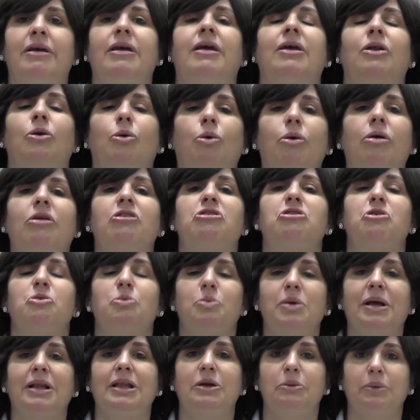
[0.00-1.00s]
in order to
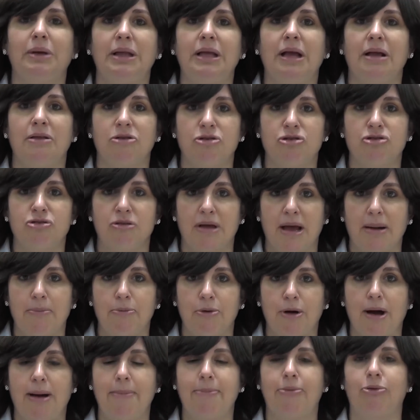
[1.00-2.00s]
really, really understand
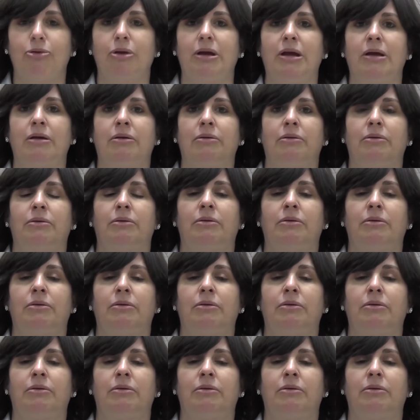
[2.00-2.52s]
properly.